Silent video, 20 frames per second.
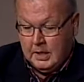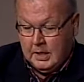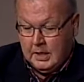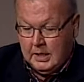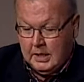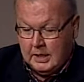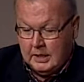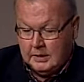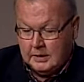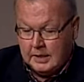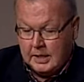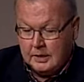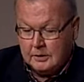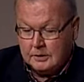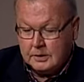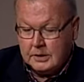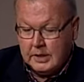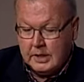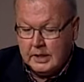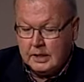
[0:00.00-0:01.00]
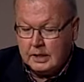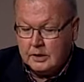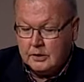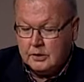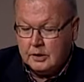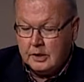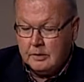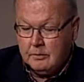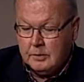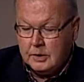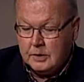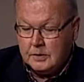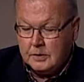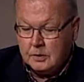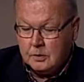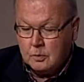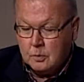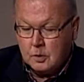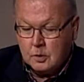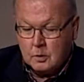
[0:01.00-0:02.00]
His outstanding achievements
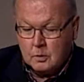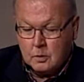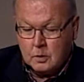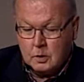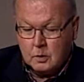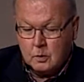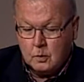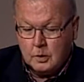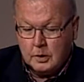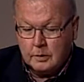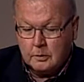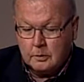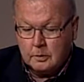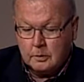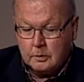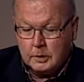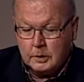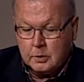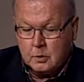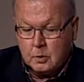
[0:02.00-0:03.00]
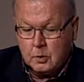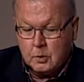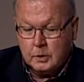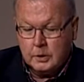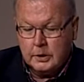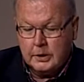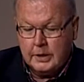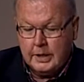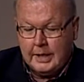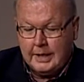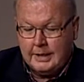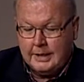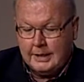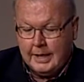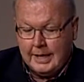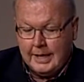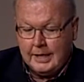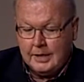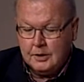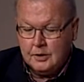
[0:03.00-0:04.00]
in World War I were recorded at an
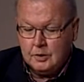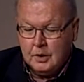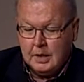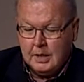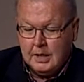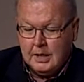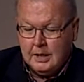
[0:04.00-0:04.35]
age